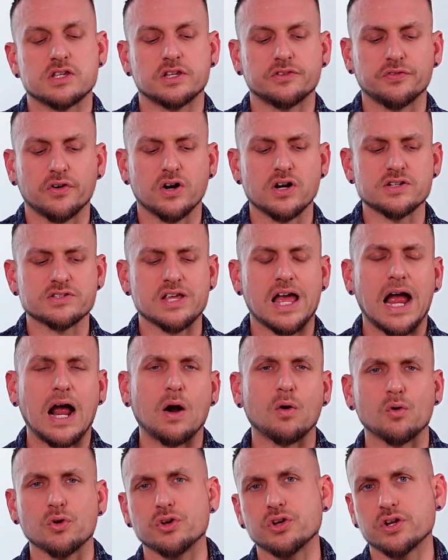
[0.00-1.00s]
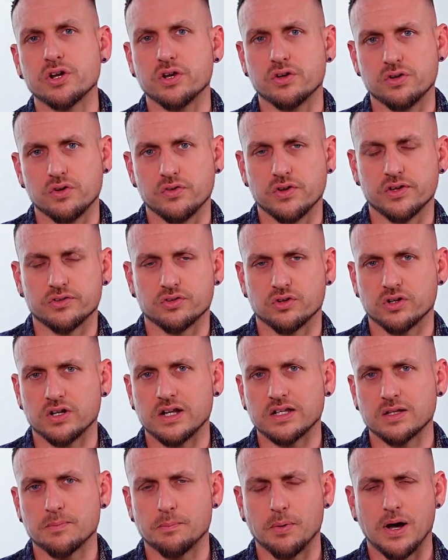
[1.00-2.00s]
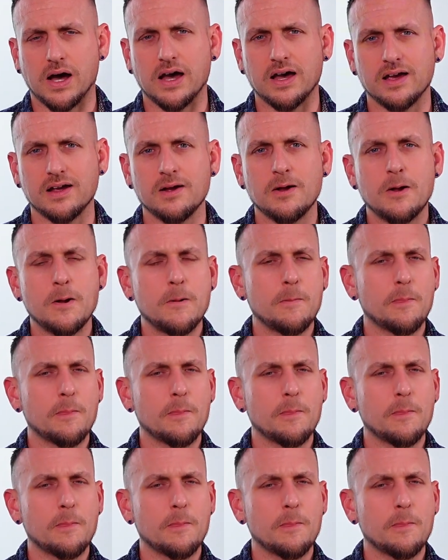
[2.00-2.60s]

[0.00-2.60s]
as far as how are you going to do this? Are you going to have to buy